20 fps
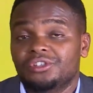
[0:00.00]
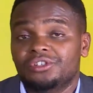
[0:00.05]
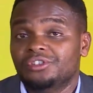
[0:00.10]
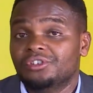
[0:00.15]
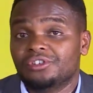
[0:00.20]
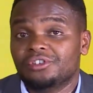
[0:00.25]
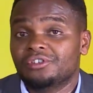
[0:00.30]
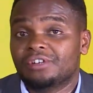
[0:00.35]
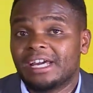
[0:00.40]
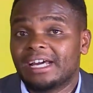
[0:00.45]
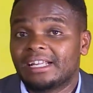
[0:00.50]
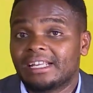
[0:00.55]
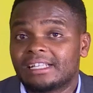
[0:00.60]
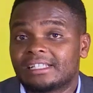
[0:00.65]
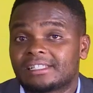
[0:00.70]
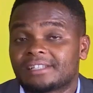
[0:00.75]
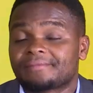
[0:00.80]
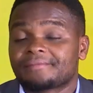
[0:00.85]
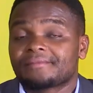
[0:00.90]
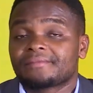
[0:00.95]
You get
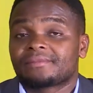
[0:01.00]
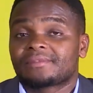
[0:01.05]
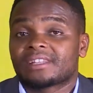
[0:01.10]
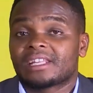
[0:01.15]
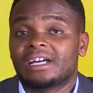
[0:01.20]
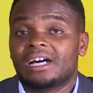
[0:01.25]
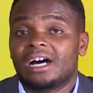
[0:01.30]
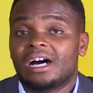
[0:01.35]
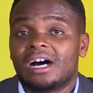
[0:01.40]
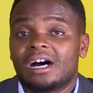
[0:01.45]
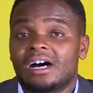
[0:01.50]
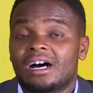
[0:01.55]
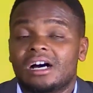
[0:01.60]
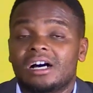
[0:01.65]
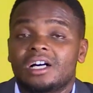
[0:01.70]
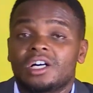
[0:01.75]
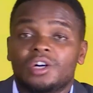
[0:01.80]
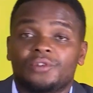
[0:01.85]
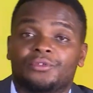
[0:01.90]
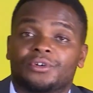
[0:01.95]
it?
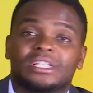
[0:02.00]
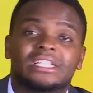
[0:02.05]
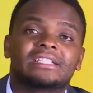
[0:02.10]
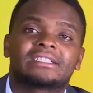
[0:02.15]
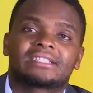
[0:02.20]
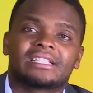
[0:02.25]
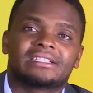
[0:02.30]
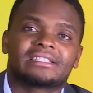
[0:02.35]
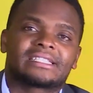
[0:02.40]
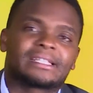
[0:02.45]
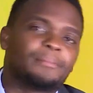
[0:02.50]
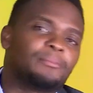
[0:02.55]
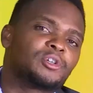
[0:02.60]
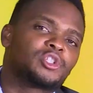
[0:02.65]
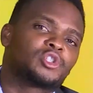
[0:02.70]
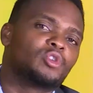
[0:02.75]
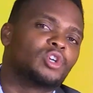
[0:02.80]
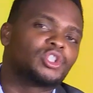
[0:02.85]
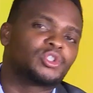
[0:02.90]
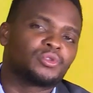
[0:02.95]
For instance,
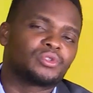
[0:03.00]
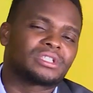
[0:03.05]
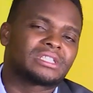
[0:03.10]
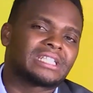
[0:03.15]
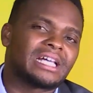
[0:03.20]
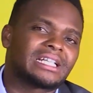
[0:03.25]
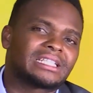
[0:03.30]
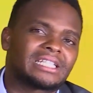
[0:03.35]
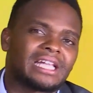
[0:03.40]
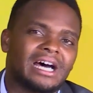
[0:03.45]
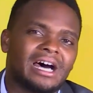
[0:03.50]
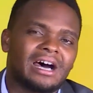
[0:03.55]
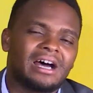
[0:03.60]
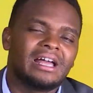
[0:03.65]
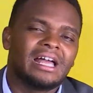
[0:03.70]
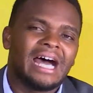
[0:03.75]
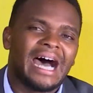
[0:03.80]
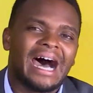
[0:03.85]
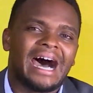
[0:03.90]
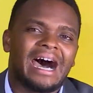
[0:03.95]
suppose you want to start
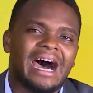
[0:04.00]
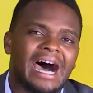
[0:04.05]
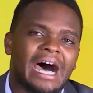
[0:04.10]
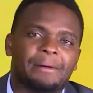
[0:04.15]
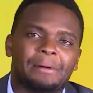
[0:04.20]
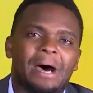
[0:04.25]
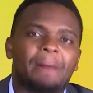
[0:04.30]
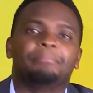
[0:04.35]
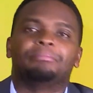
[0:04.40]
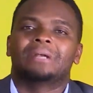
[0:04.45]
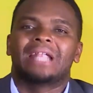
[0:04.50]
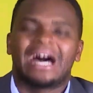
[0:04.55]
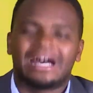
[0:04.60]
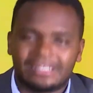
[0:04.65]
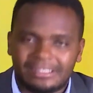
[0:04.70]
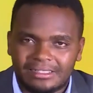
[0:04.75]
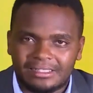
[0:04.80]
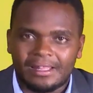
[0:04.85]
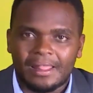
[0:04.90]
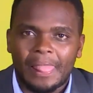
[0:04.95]
a
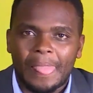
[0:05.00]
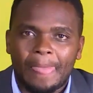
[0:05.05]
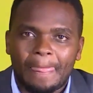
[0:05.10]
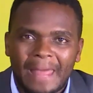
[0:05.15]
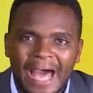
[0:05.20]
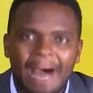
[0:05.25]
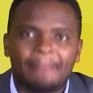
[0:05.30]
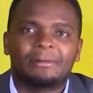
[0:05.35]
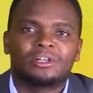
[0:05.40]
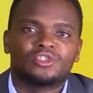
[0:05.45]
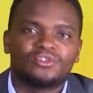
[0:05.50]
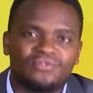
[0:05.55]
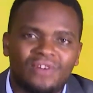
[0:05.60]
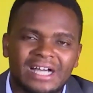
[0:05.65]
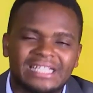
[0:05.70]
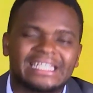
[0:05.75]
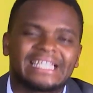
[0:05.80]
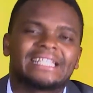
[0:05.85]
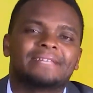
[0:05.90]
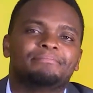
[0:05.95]
plant, a
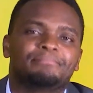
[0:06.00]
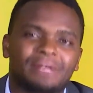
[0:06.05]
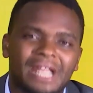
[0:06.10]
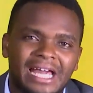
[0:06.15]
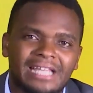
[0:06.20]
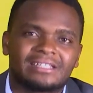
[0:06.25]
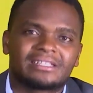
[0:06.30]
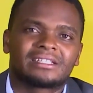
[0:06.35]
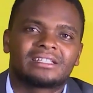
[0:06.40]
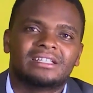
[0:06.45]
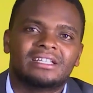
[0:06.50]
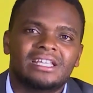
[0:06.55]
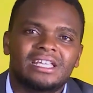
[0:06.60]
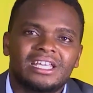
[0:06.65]
manufacturing plant.